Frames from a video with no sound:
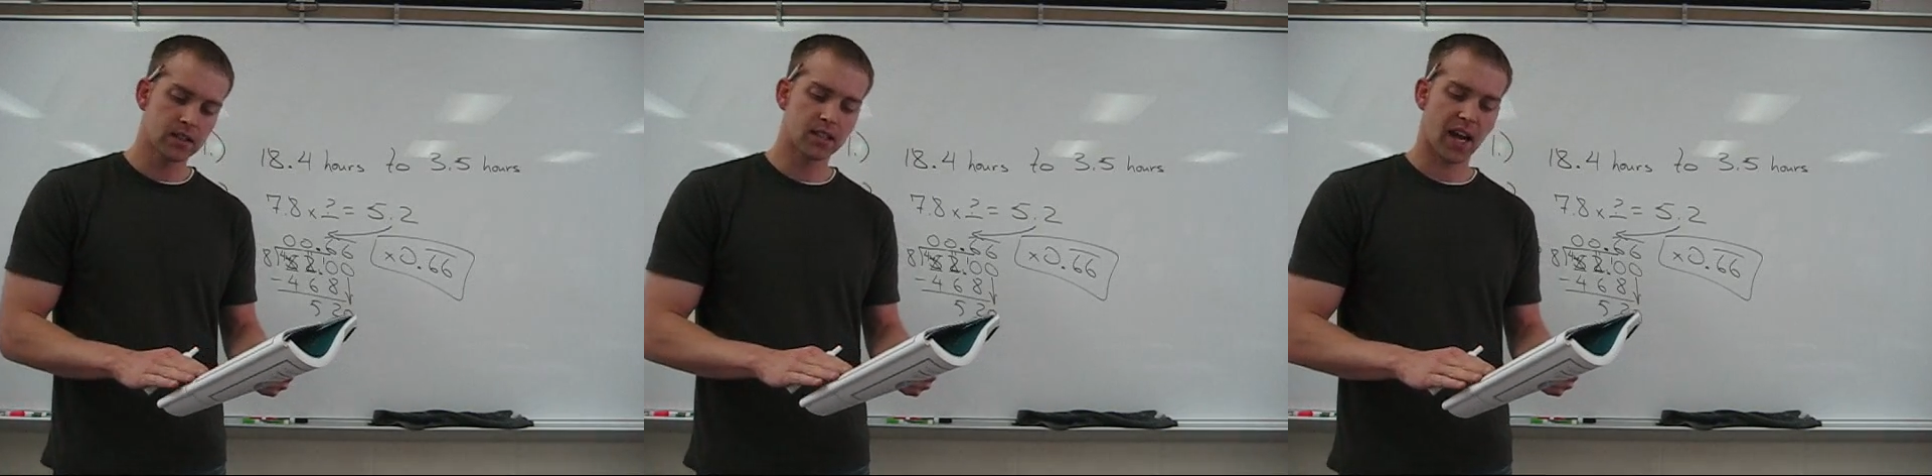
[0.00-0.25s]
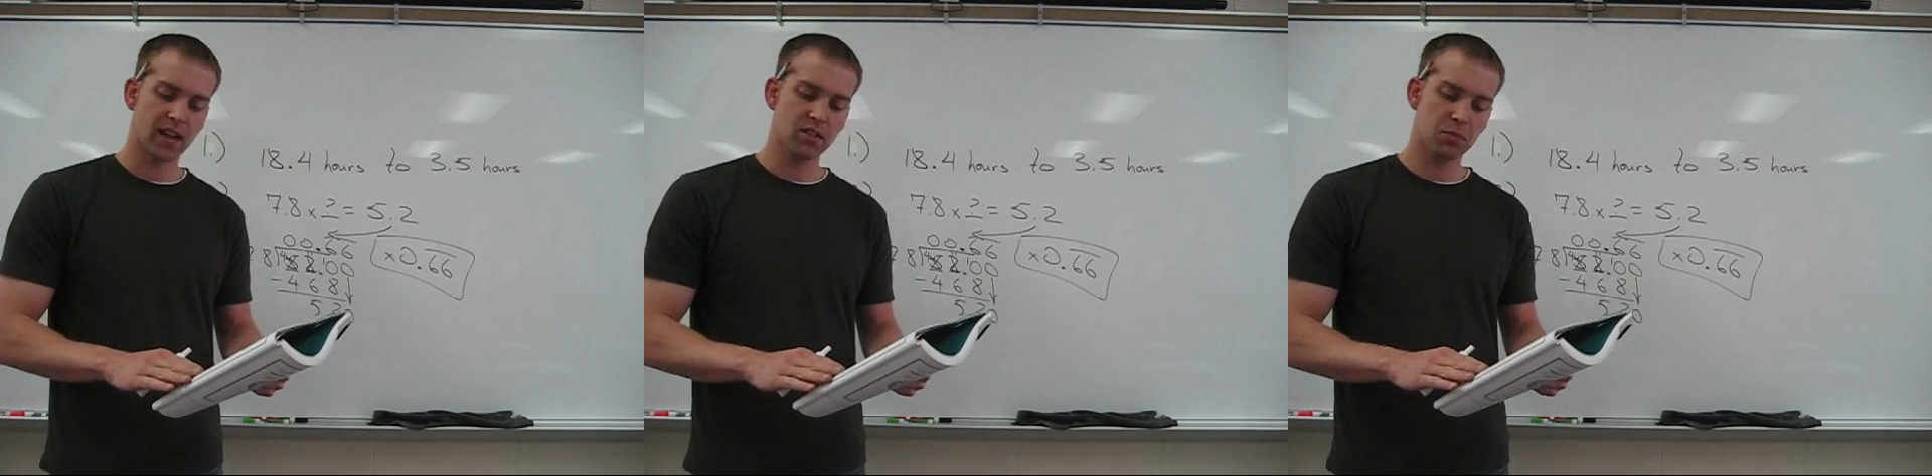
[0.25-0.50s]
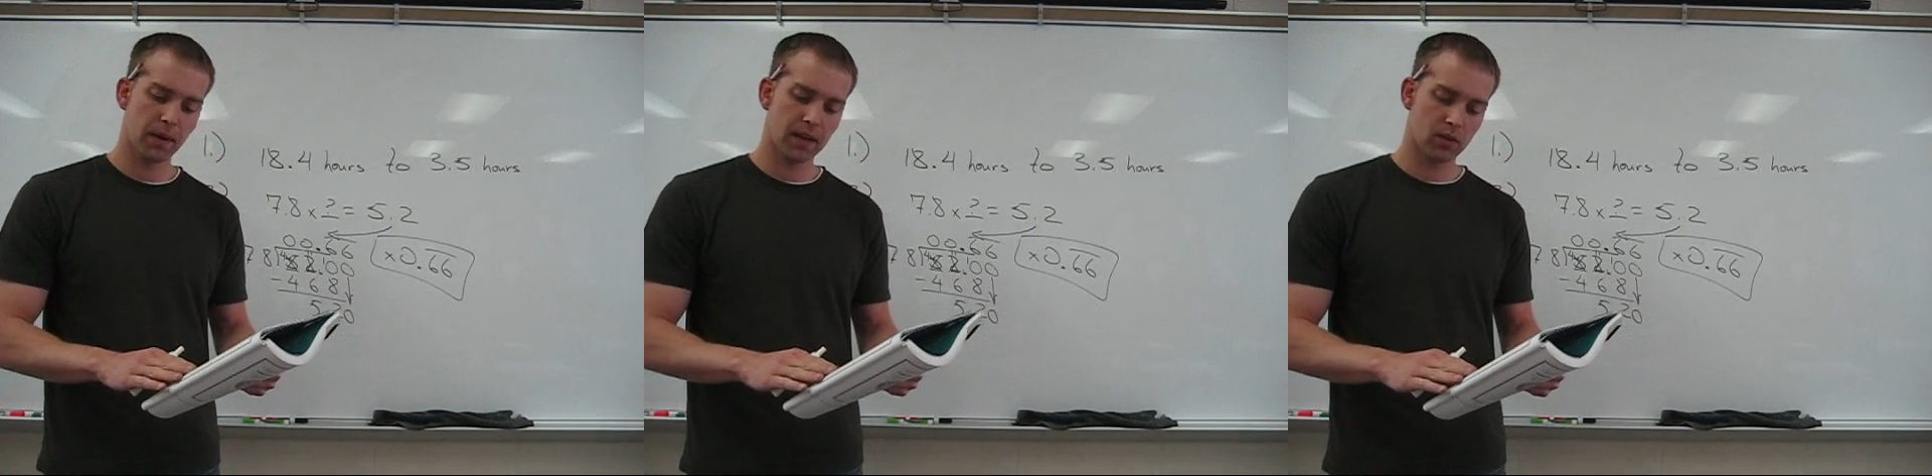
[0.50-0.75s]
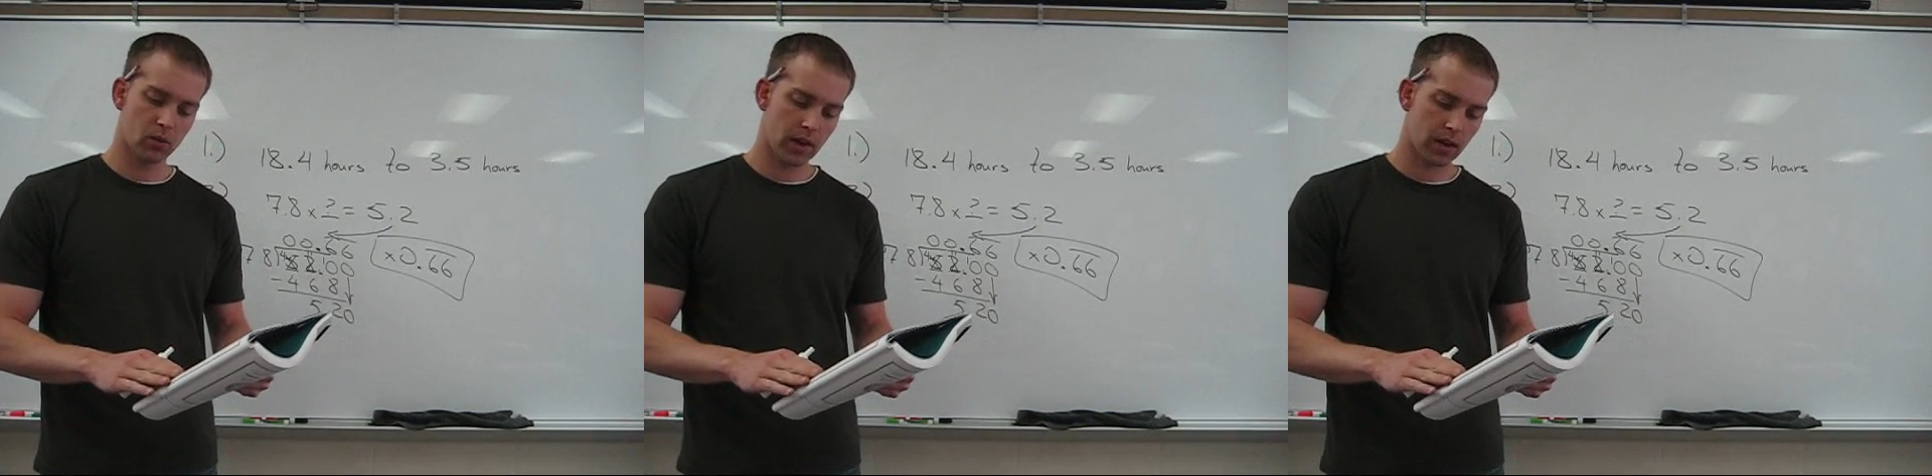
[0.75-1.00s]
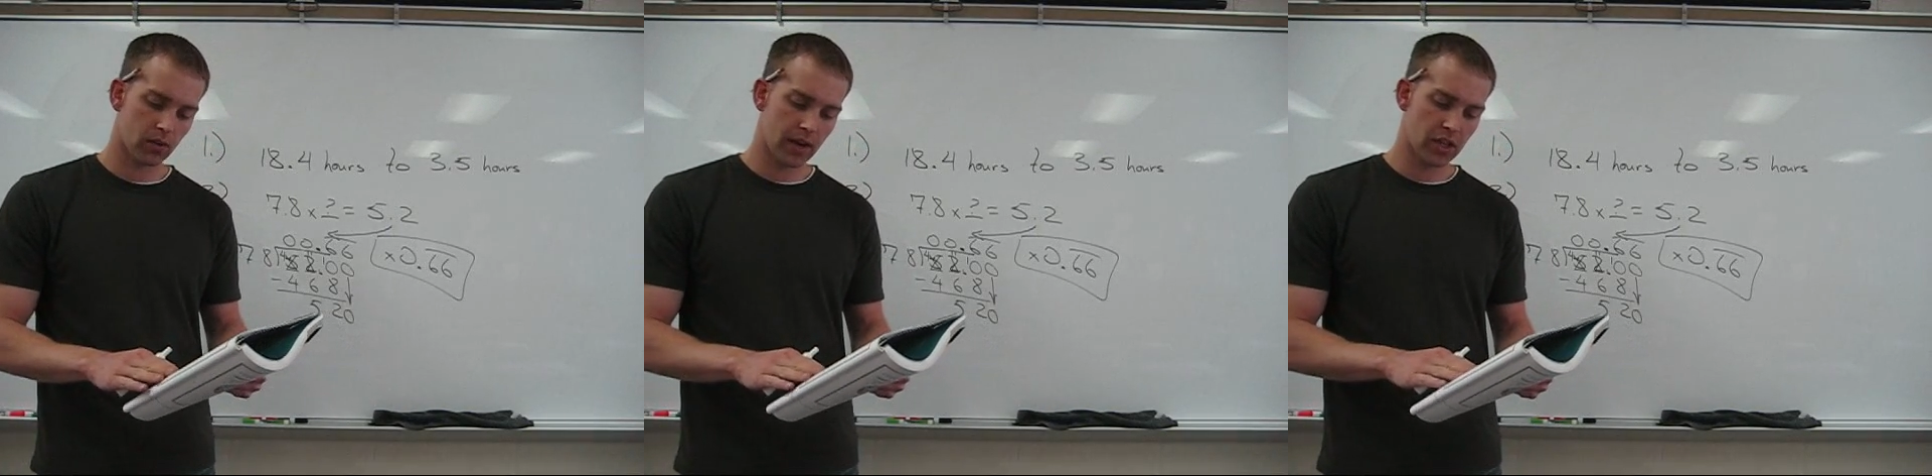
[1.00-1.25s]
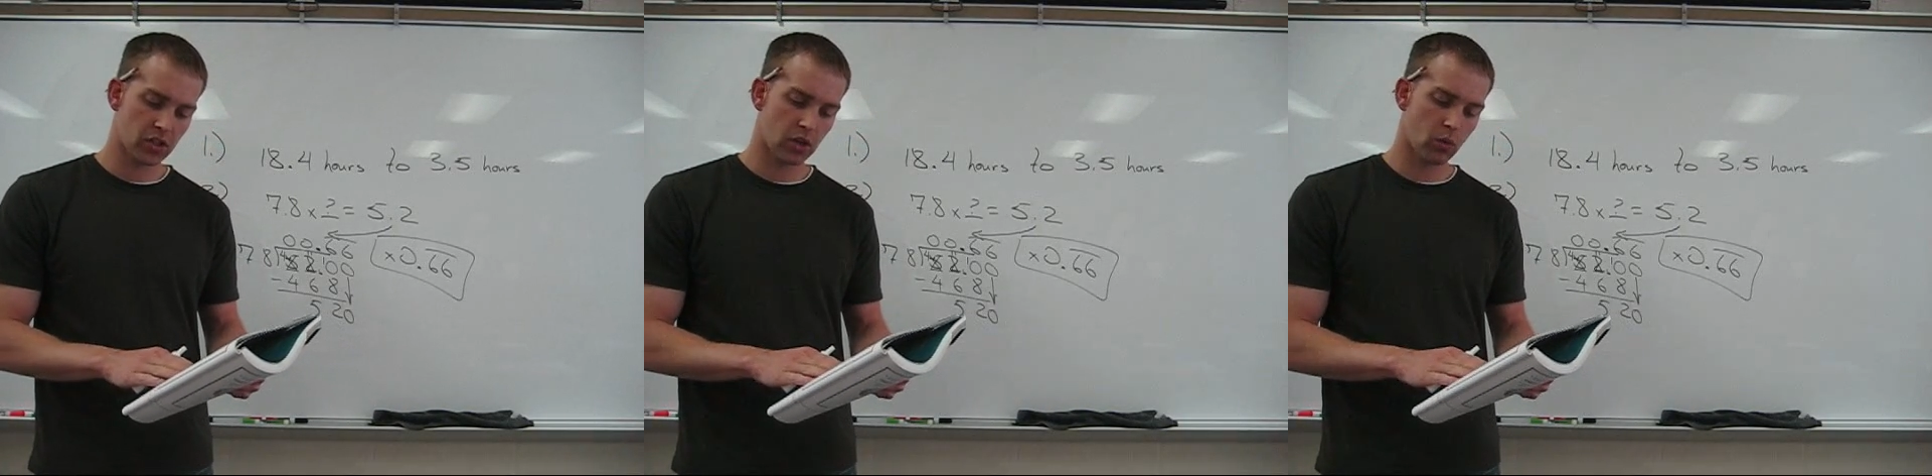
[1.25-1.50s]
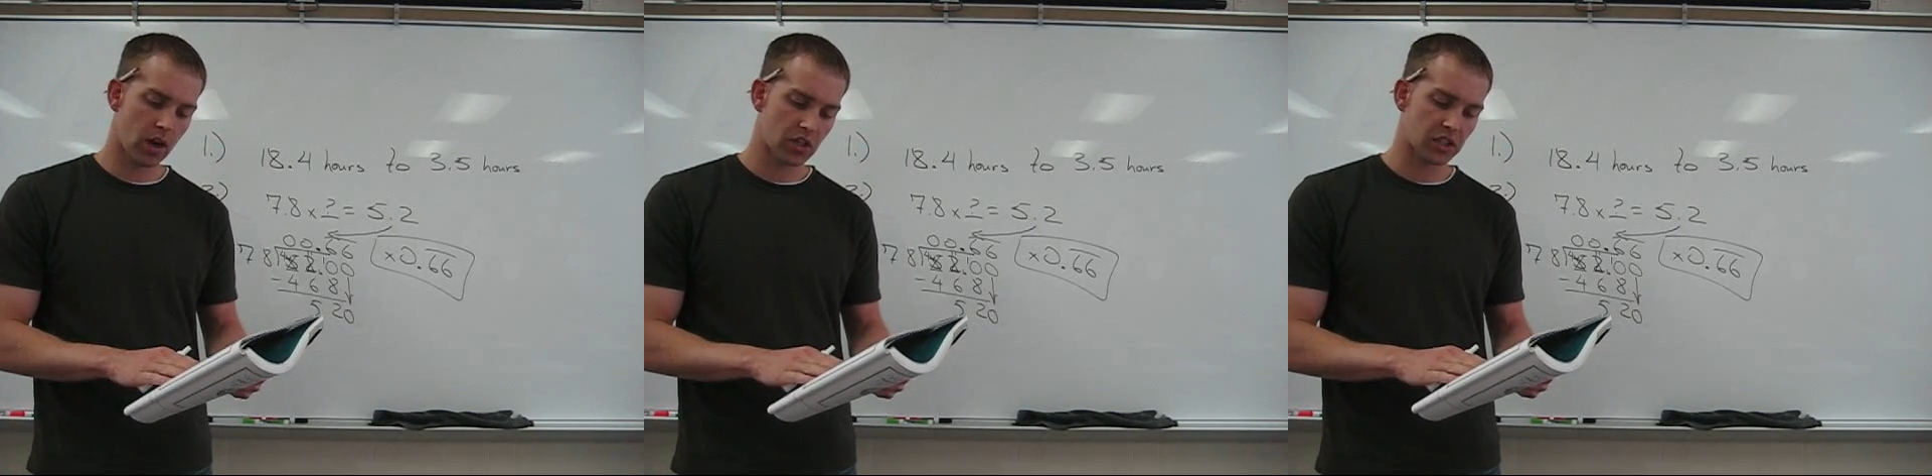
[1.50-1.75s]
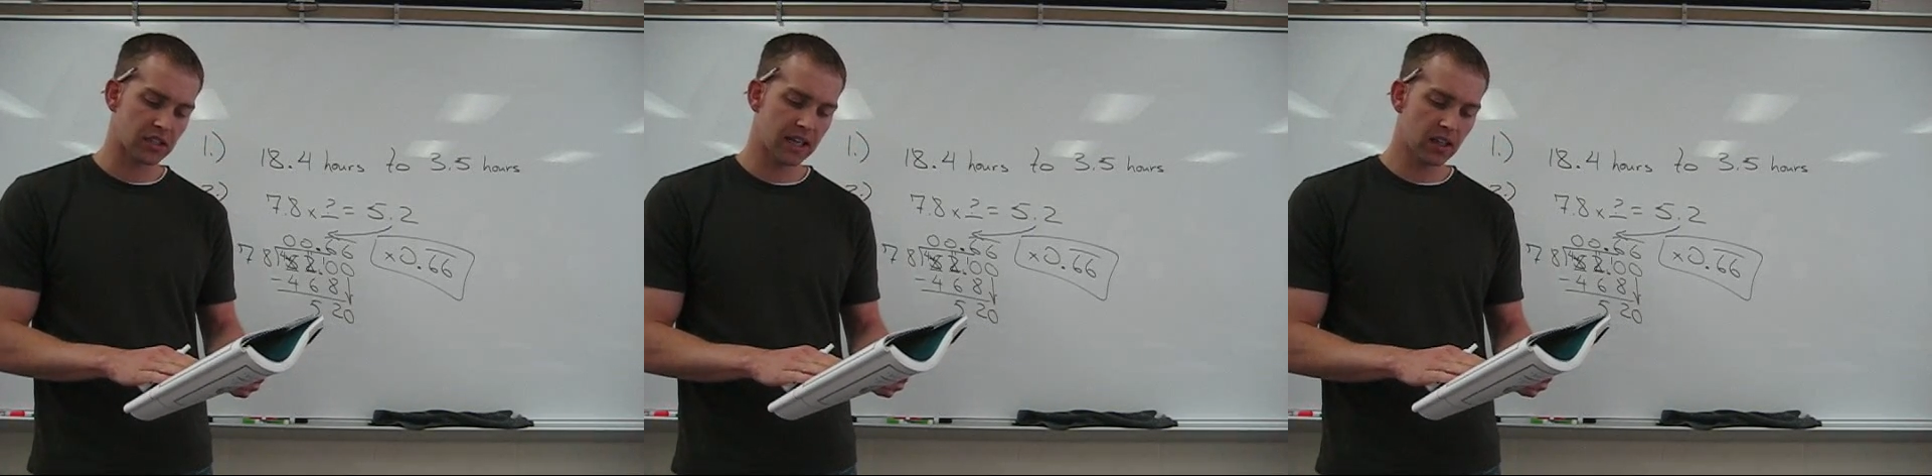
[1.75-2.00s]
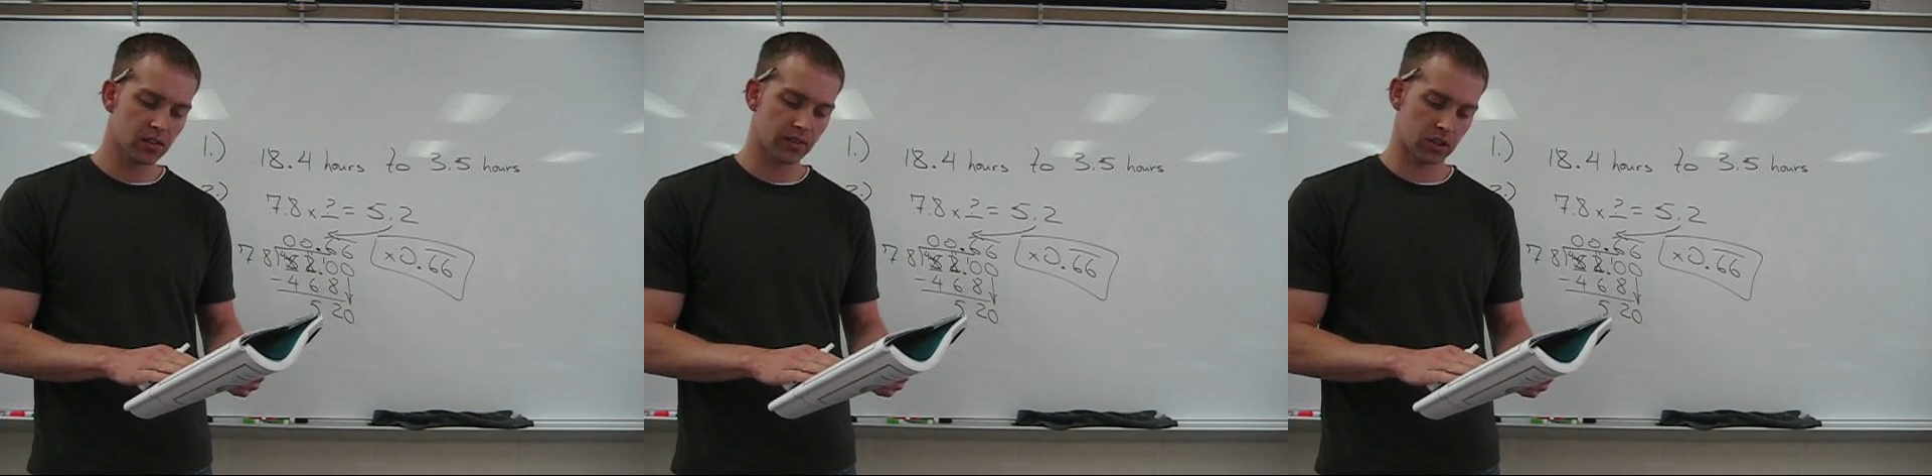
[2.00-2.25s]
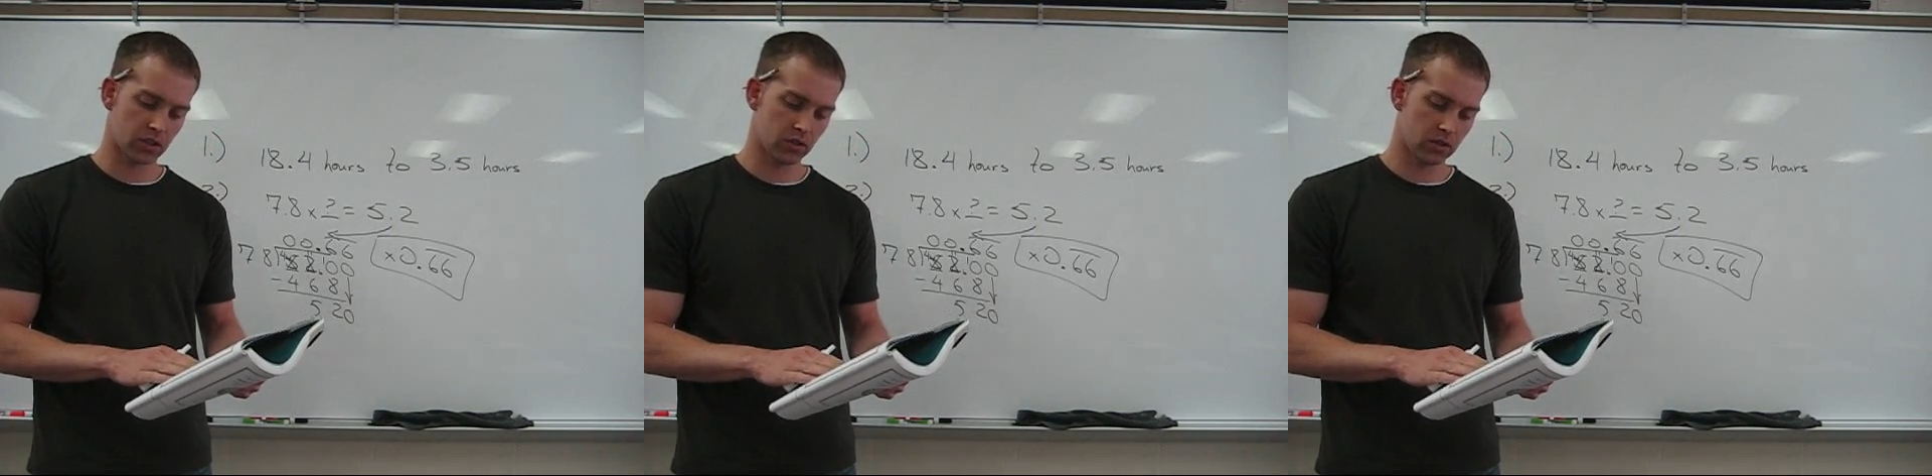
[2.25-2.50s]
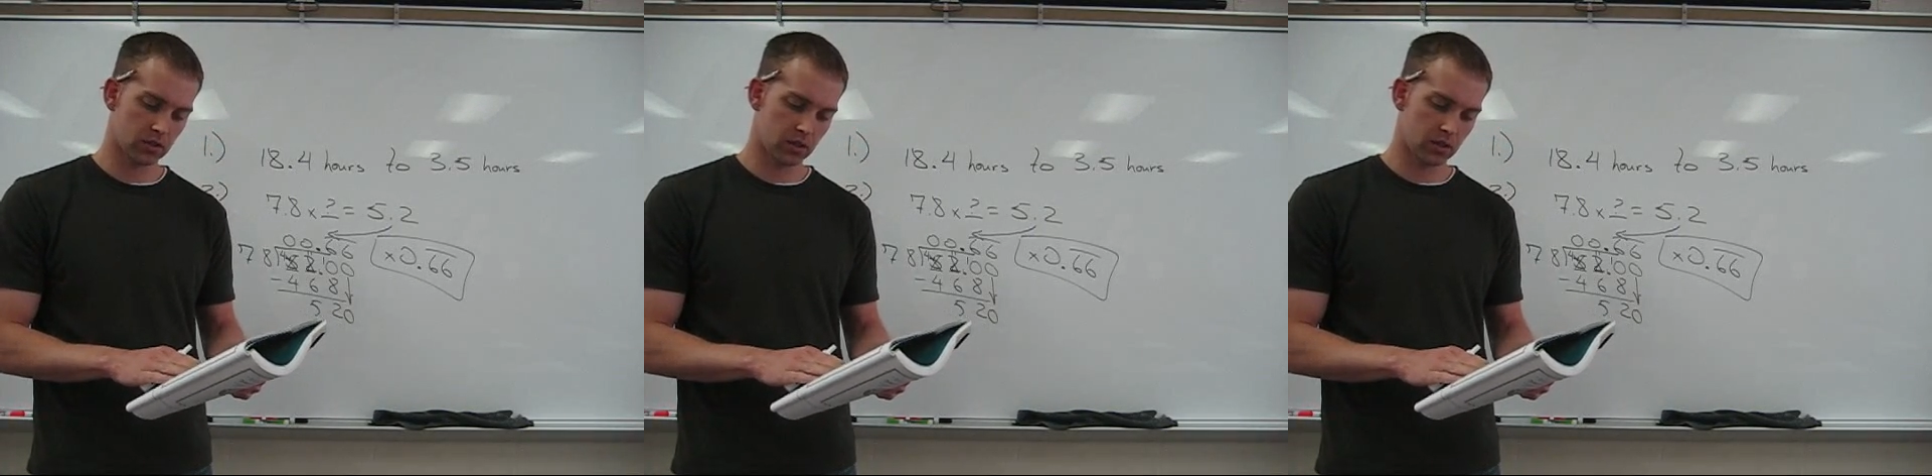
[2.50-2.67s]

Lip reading: to time spent in recreation and watching television,